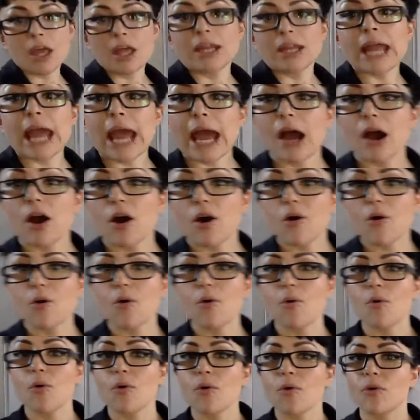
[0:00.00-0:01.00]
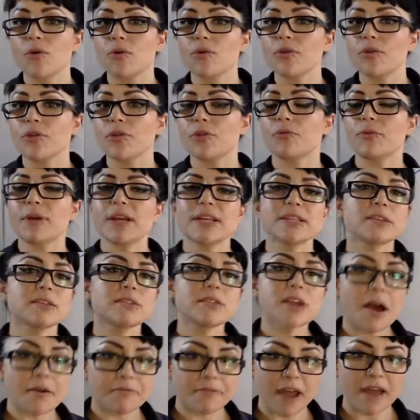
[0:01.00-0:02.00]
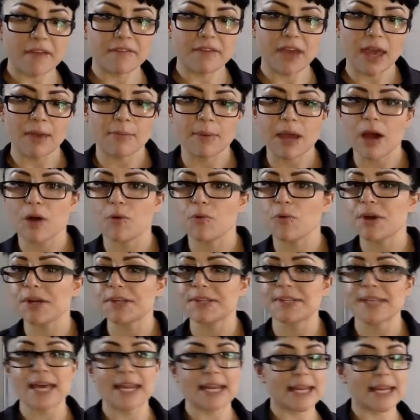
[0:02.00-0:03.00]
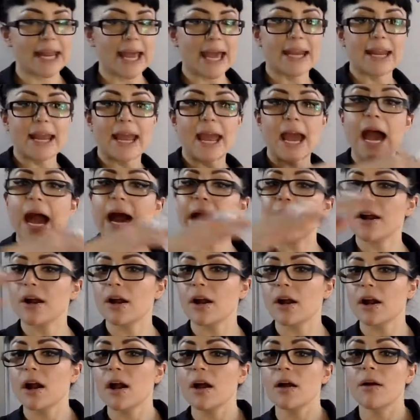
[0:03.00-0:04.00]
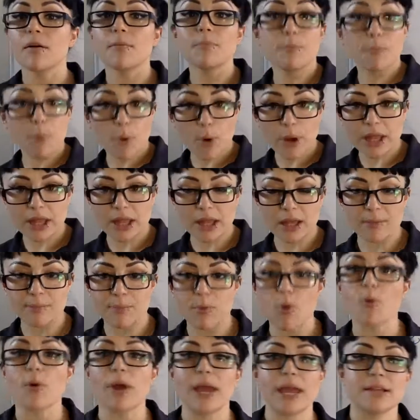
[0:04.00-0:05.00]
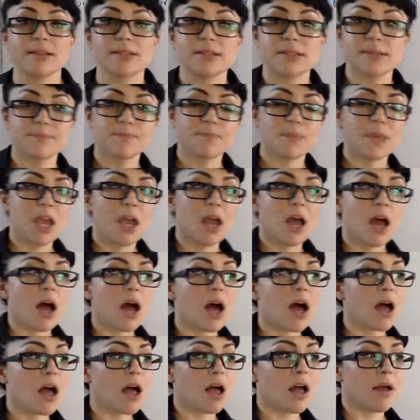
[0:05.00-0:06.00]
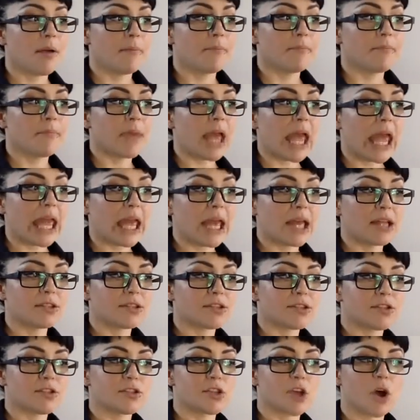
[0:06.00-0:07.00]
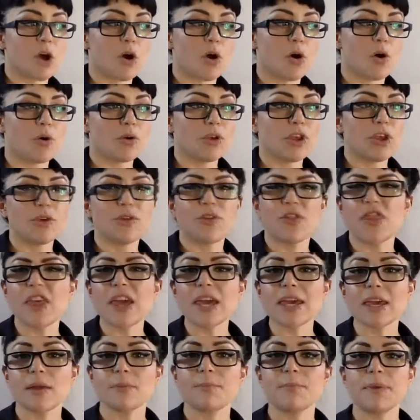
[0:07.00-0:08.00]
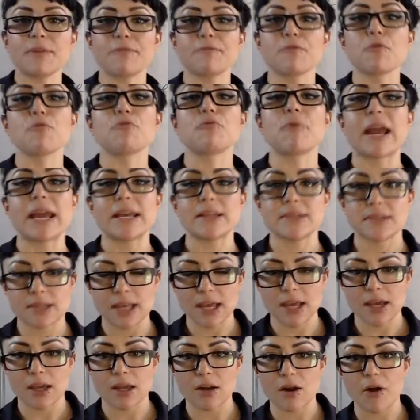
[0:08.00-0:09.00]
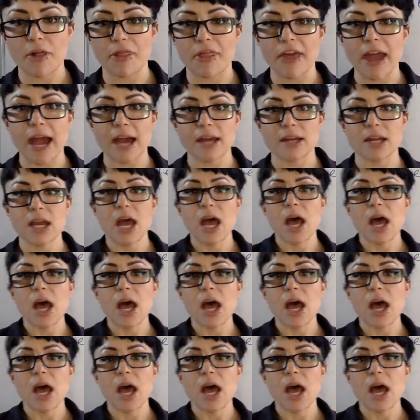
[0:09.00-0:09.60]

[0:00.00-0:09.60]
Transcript: Now, the reason dot five came out was that it had a higher boiling point. Um, and so you'd think it'd be for racing and all that.